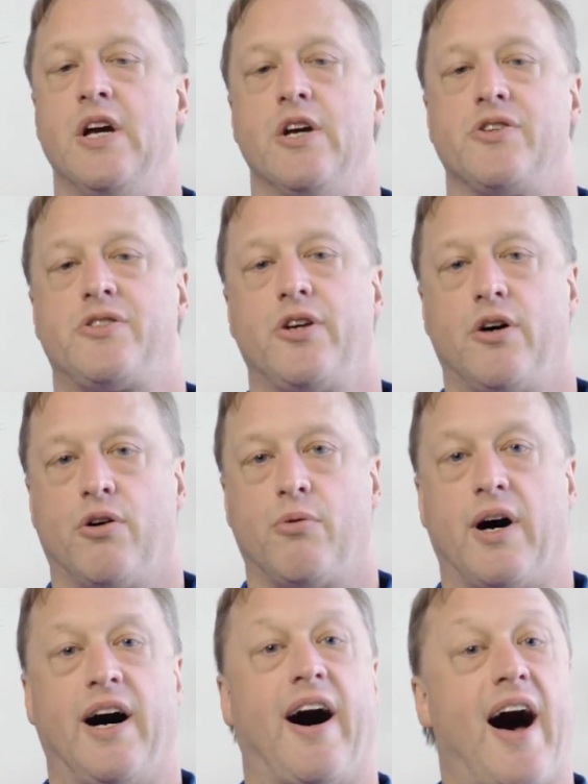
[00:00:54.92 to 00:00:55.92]

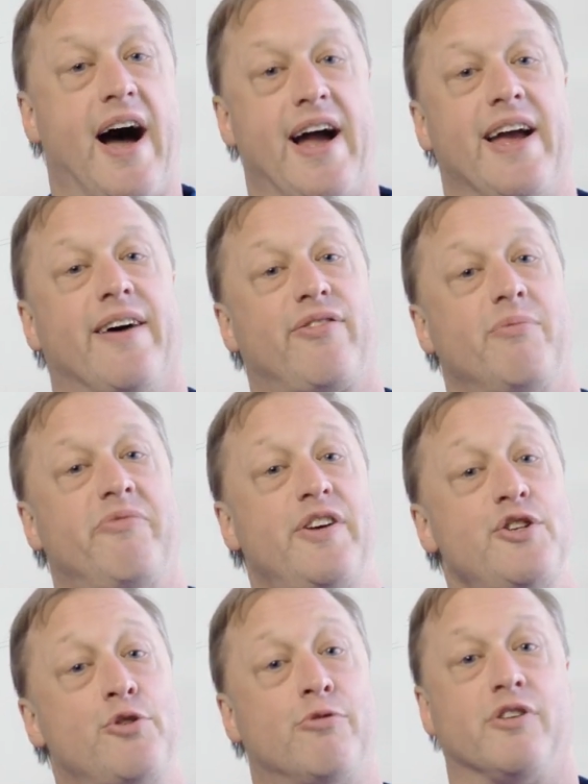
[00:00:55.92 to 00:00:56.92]
So I have some
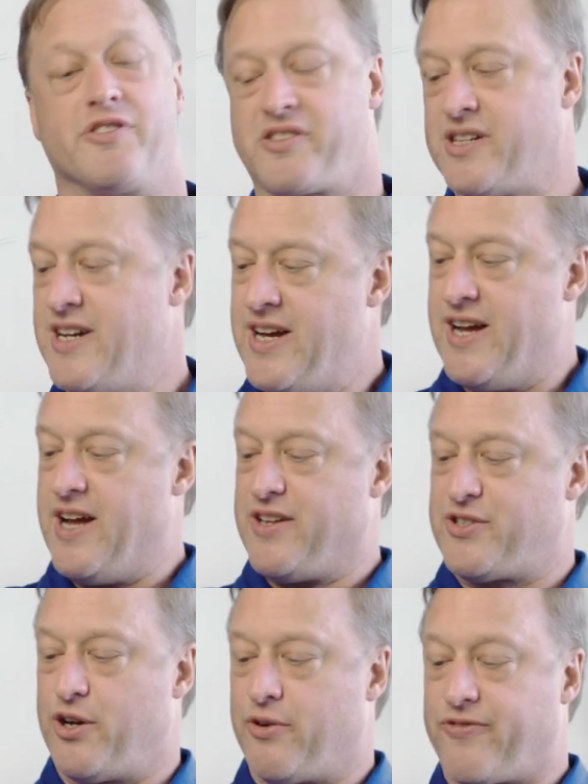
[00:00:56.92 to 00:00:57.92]
visuals.
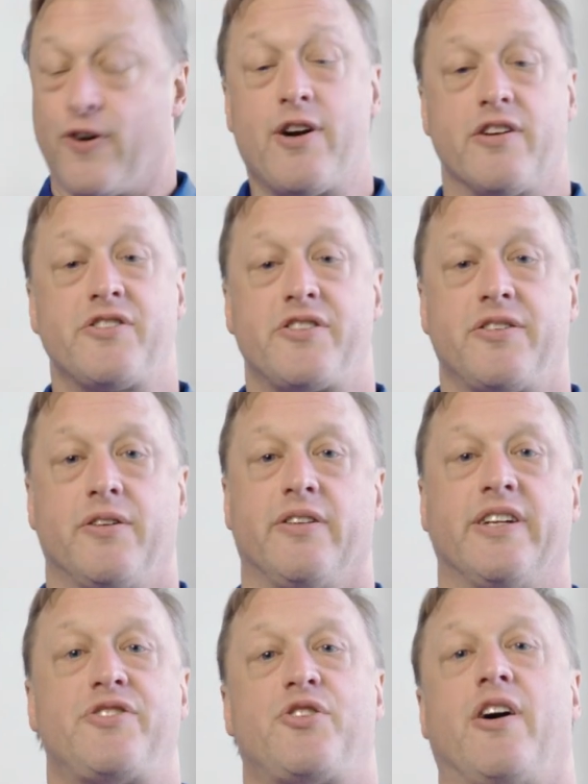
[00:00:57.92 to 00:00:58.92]
So first,
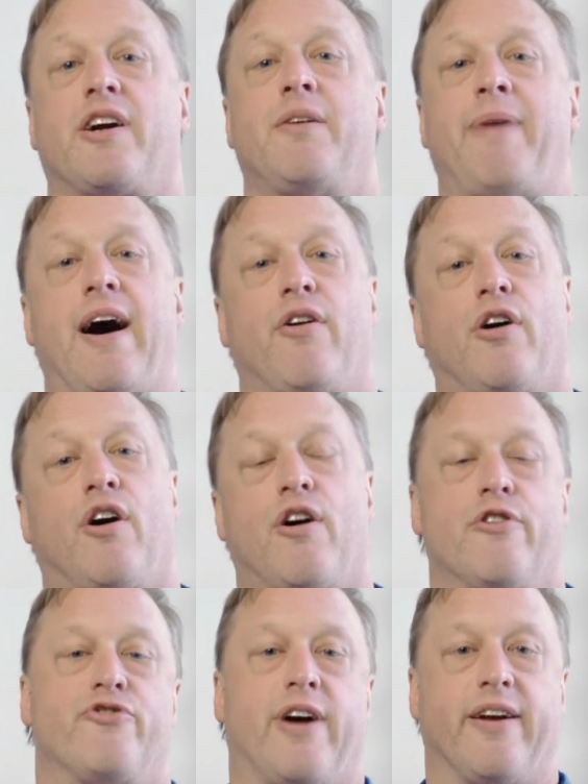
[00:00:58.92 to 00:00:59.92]
let's talk about a
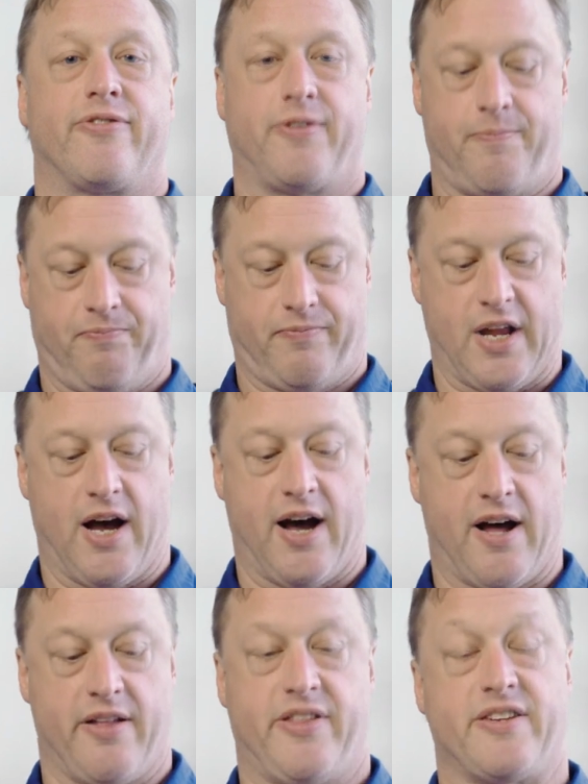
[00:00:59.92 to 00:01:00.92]
hard drive.
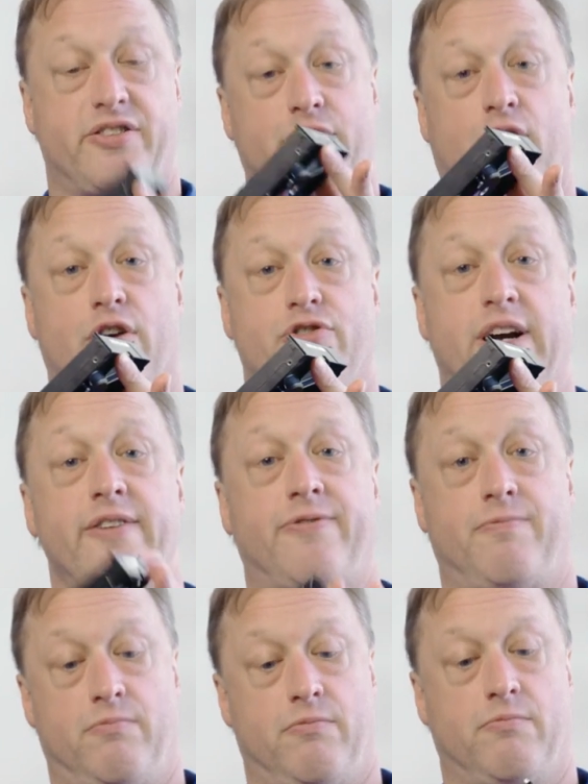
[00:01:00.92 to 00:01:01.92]
This is a hard drive.